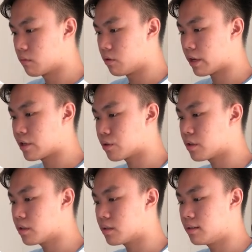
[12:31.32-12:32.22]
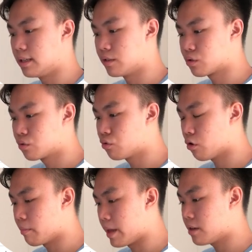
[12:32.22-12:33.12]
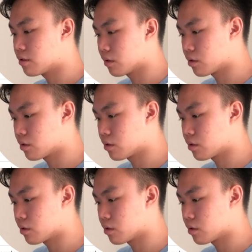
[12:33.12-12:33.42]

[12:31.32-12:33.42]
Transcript: Okay, so this is the school homepage.